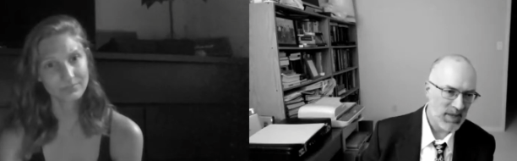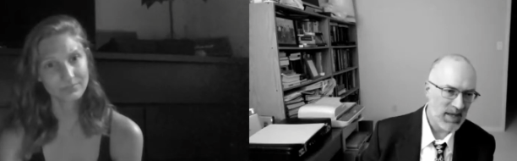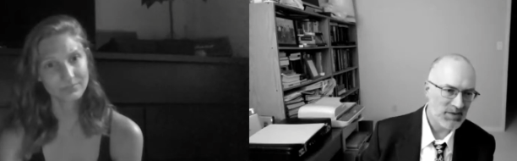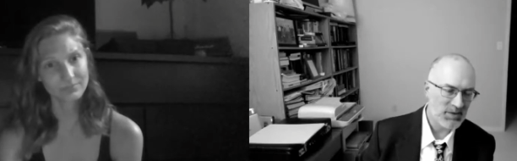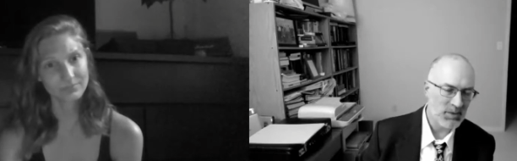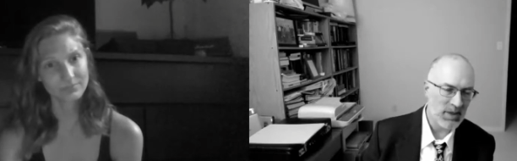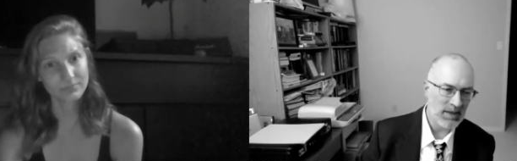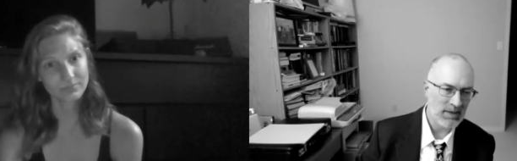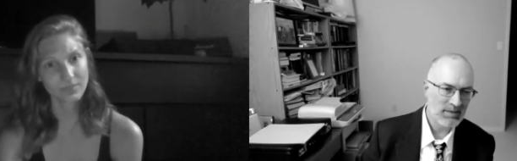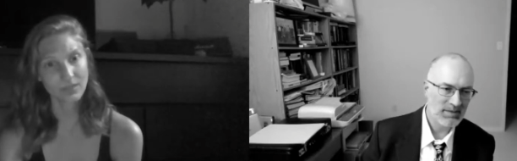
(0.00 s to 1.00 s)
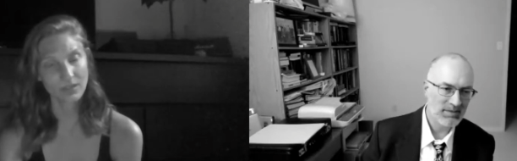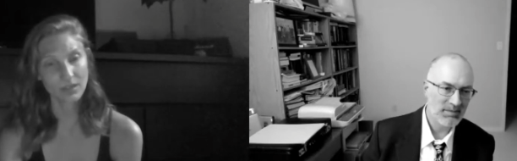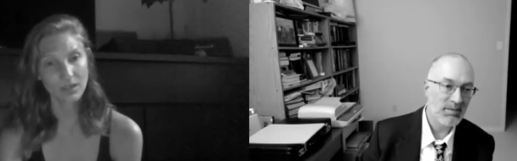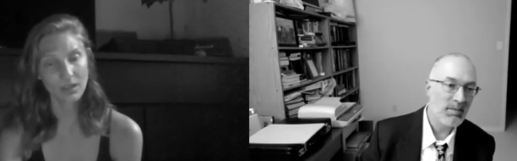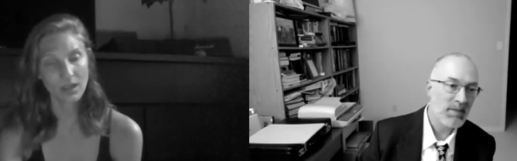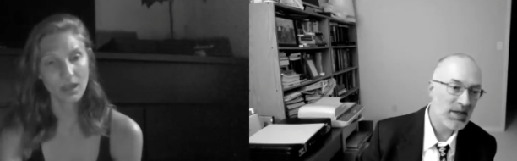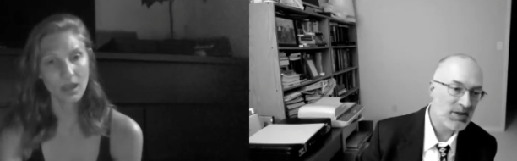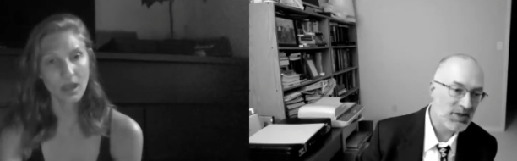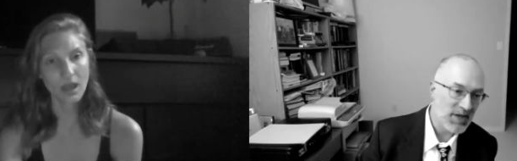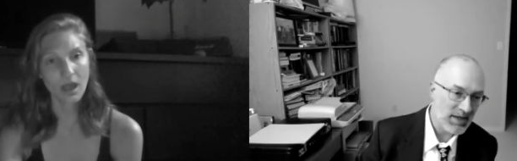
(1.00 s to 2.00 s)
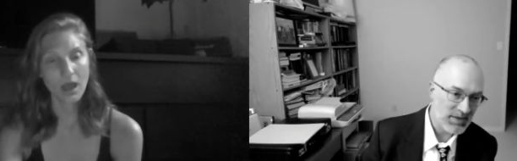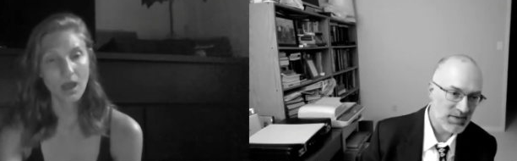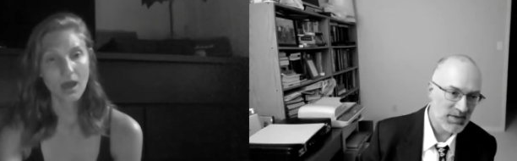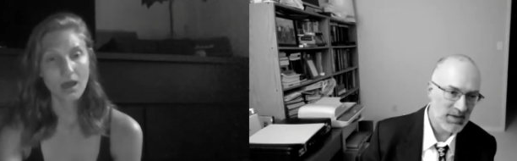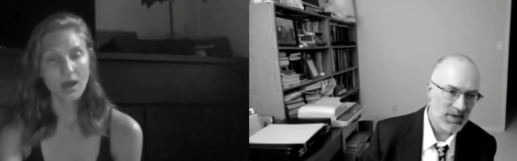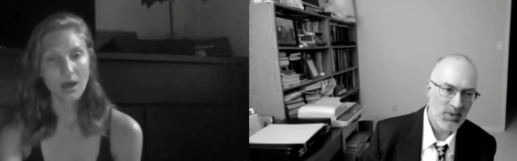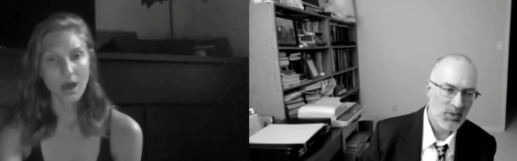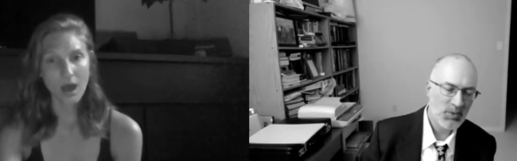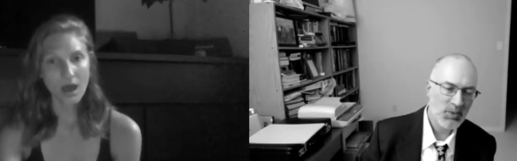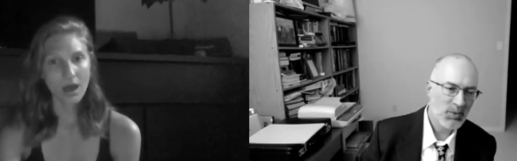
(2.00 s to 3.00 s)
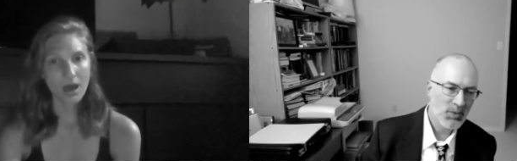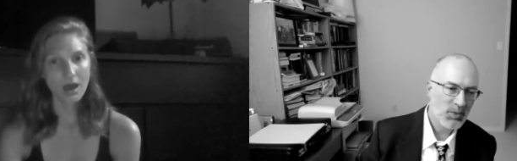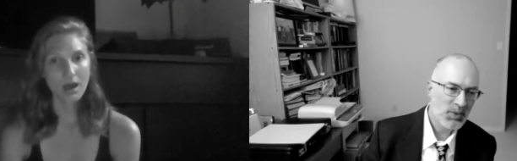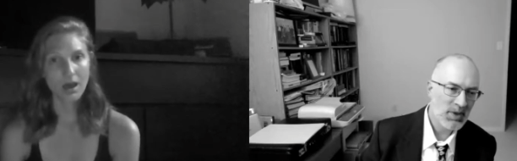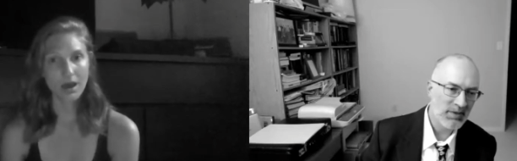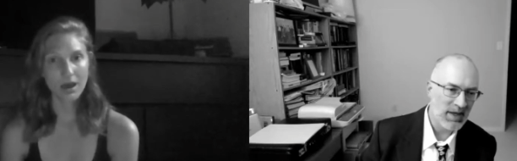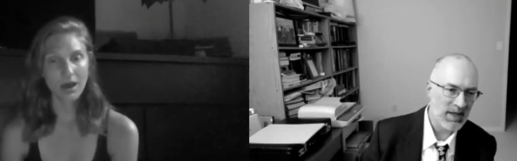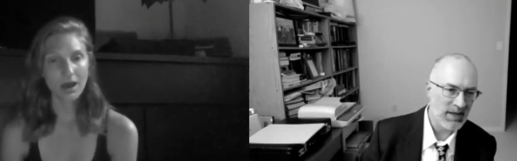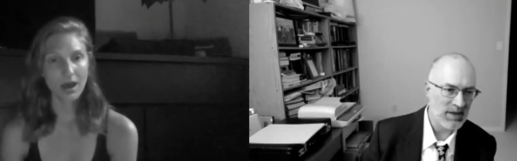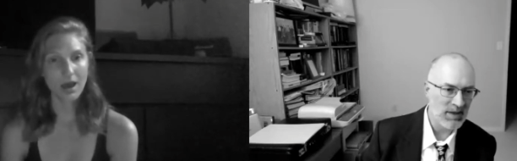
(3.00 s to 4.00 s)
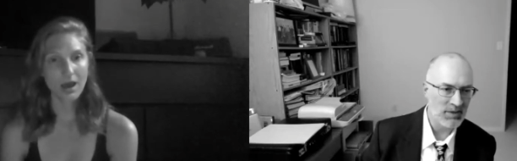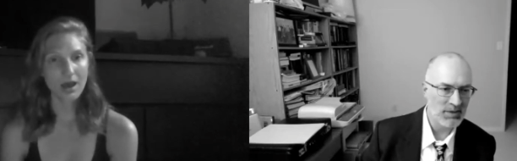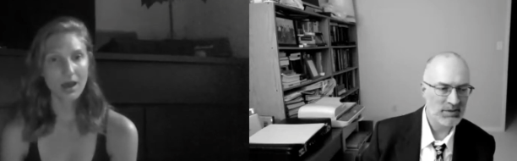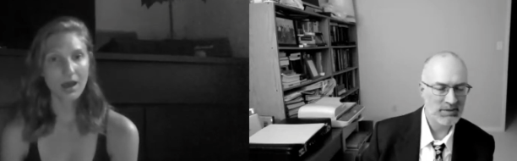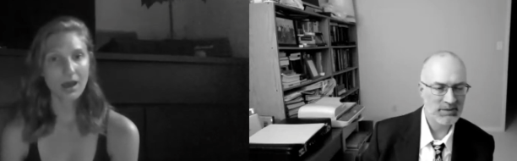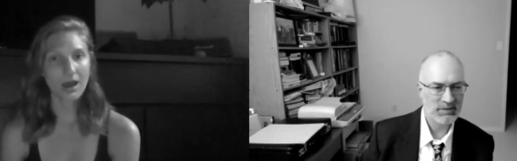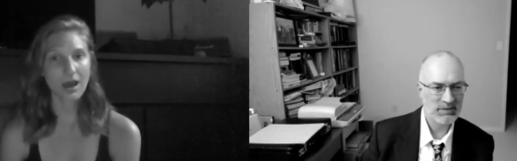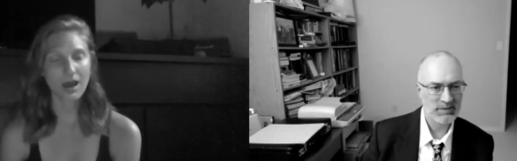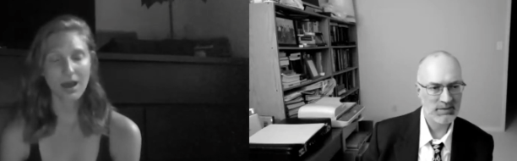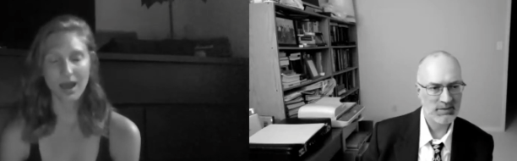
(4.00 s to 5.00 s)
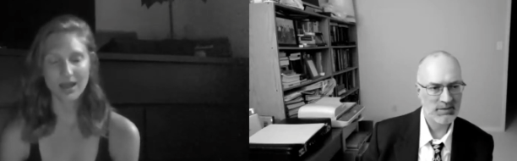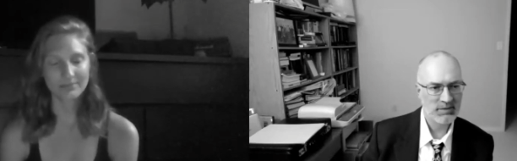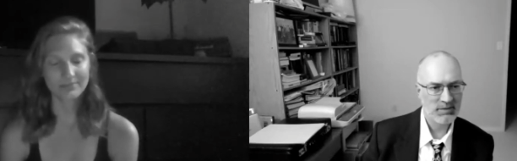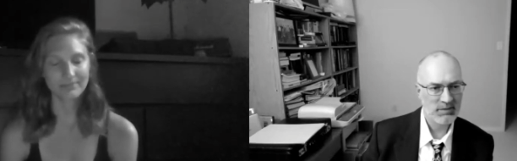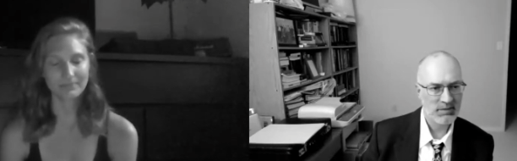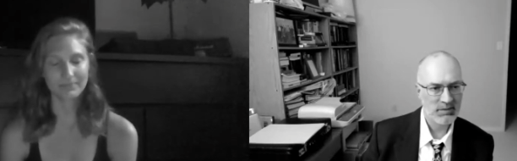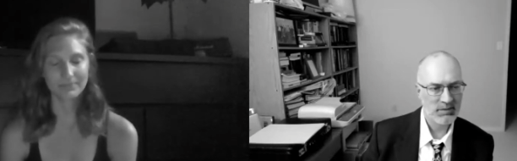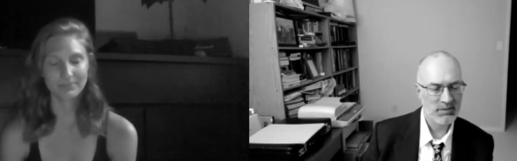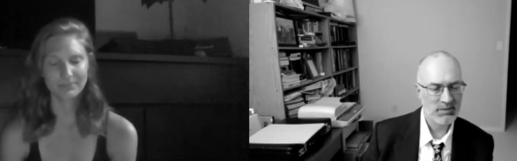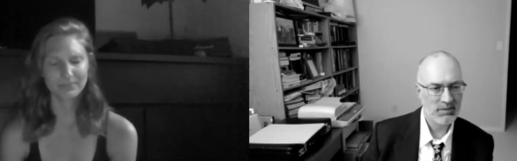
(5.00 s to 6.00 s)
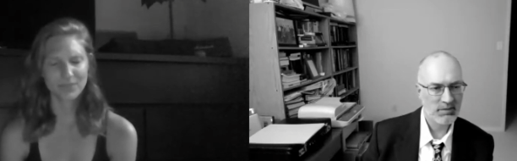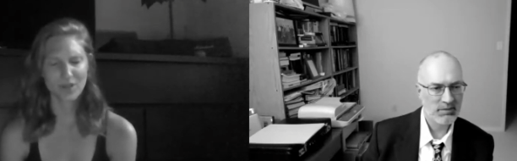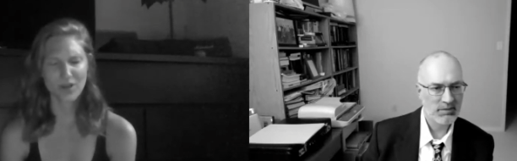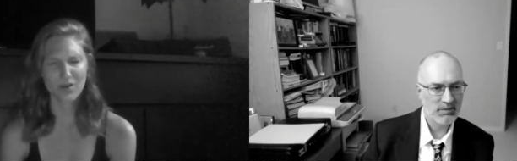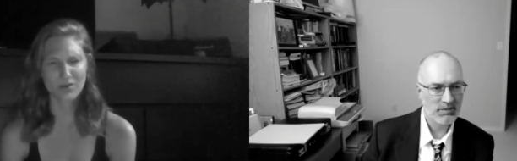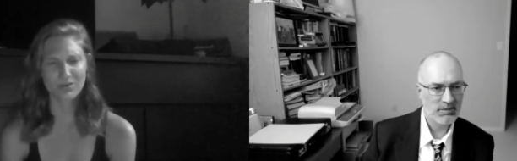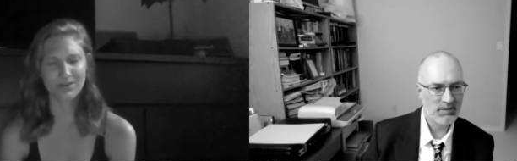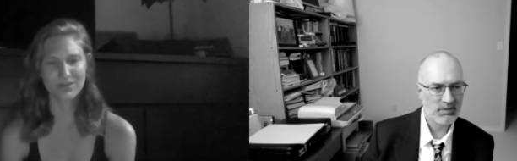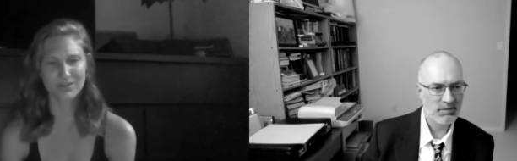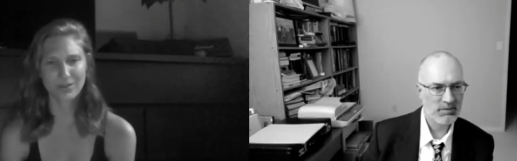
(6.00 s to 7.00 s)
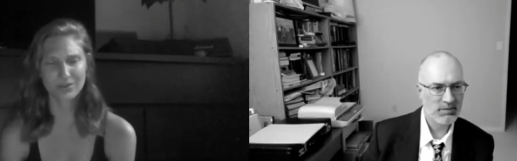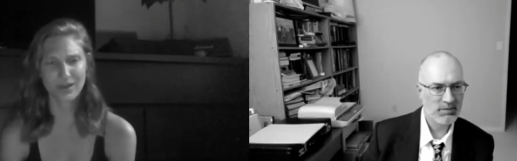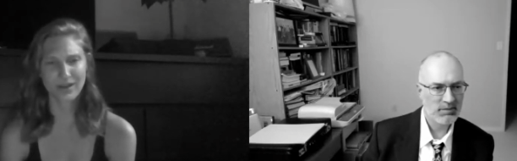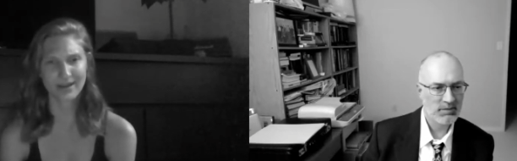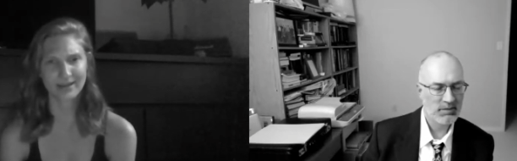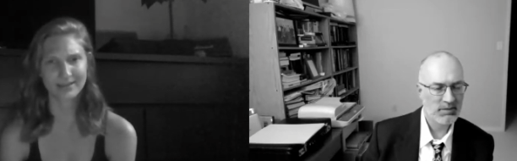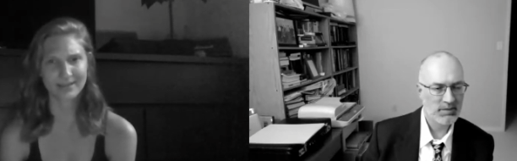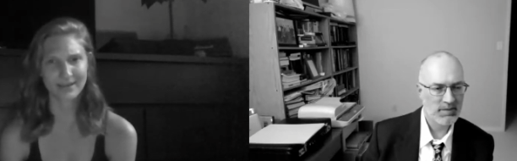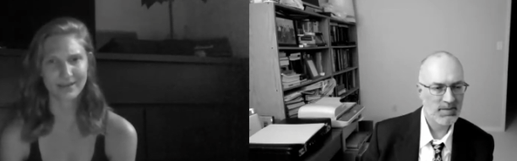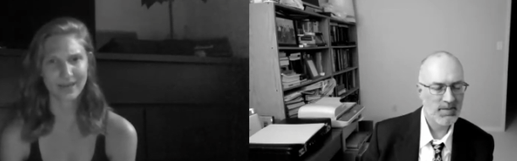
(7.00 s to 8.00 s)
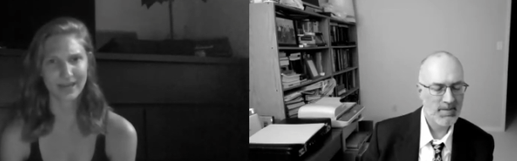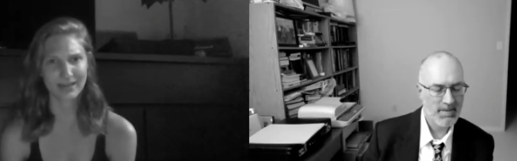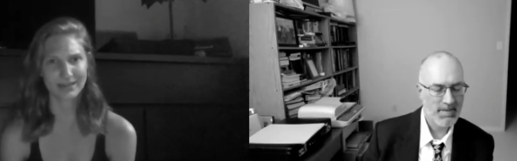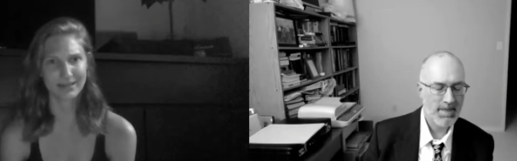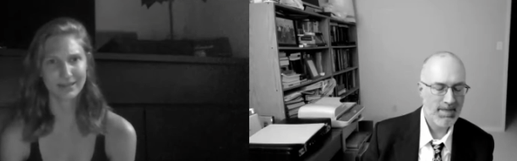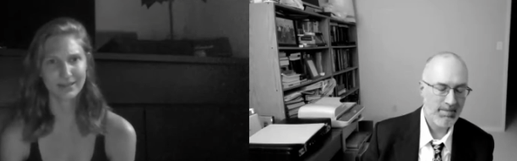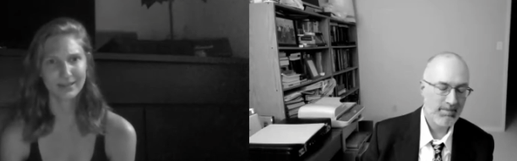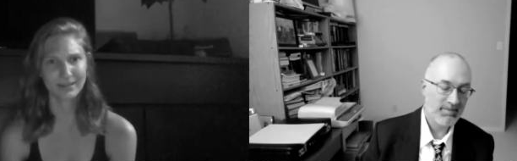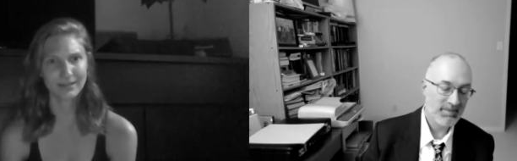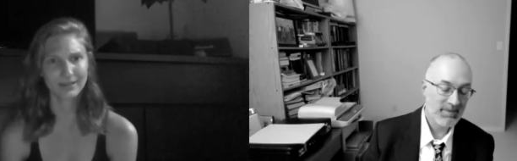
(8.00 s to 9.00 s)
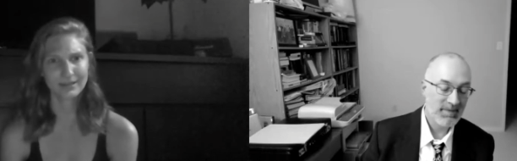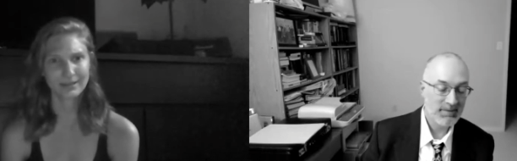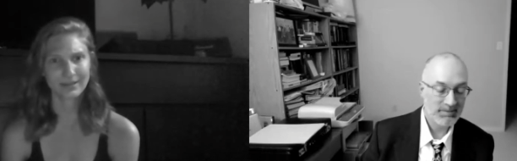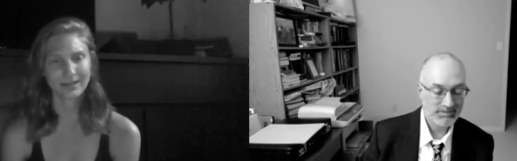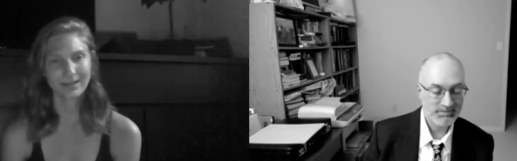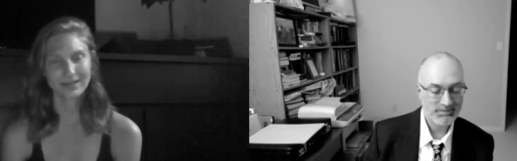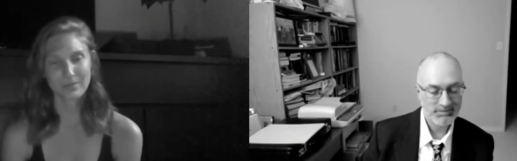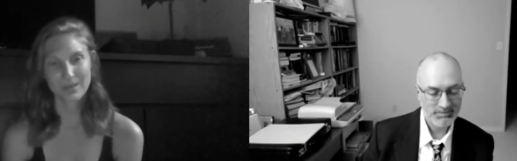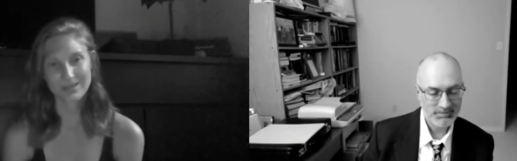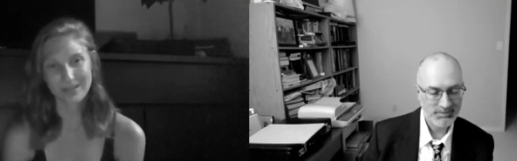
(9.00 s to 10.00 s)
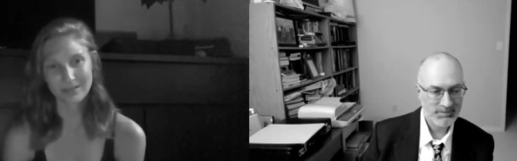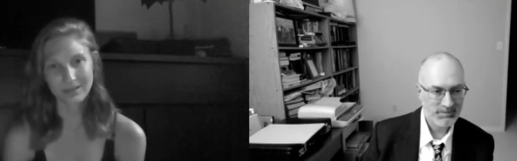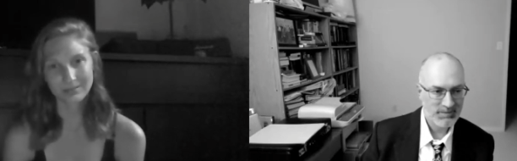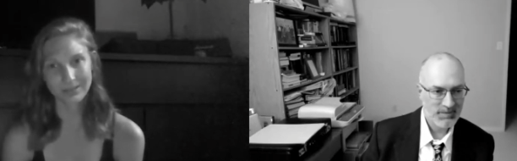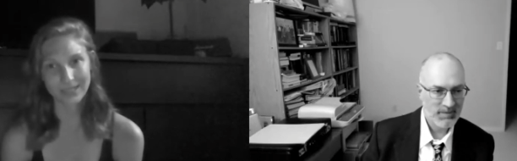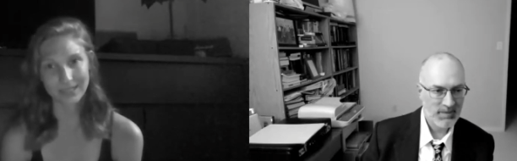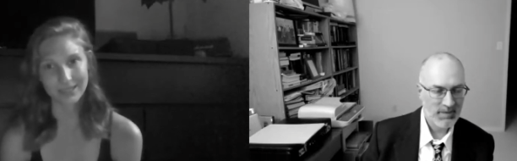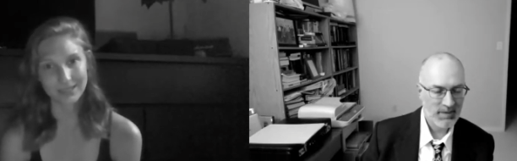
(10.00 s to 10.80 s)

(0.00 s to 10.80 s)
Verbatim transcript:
Speaker 1: passed away. Meningitis. We never had another.
Speaker 2: I am so, so sorry to hear that. You must get lonely.